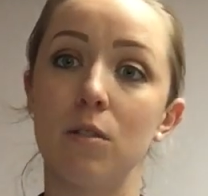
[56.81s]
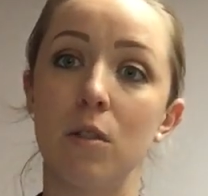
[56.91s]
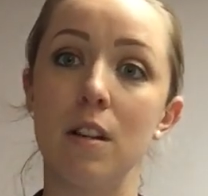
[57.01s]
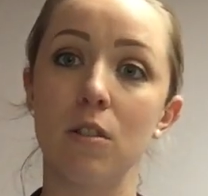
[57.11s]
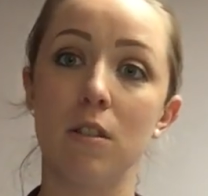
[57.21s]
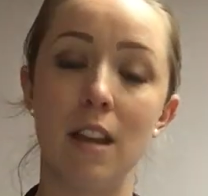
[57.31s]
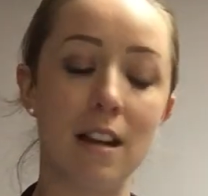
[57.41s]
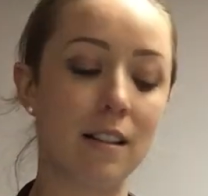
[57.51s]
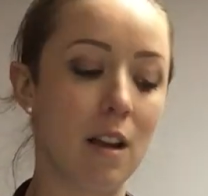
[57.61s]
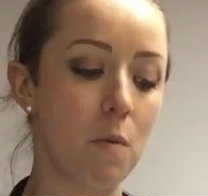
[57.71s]
So these are
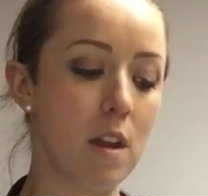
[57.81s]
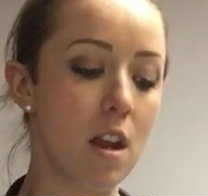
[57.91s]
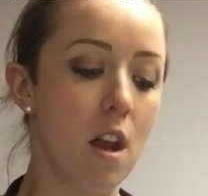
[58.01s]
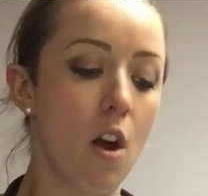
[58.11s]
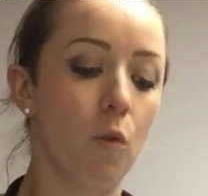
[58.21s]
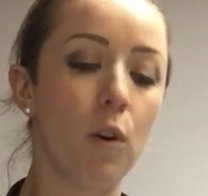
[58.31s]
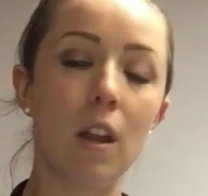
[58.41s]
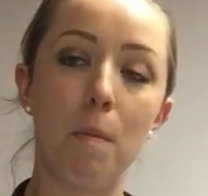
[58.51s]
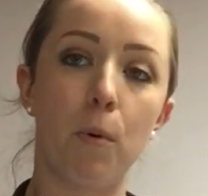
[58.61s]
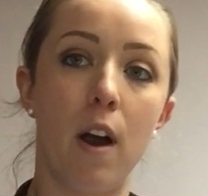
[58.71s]
things that we
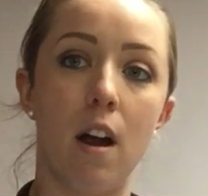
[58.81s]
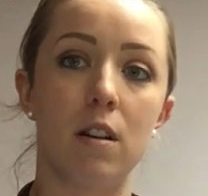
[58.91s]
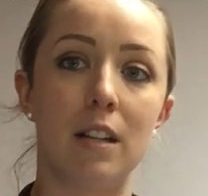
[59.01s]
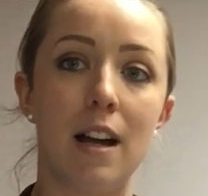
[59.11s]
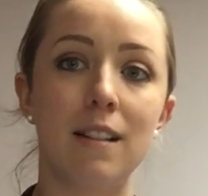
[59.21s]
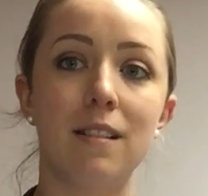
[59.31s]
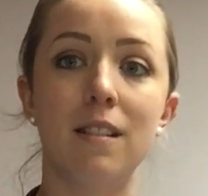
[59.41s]
really prioritize.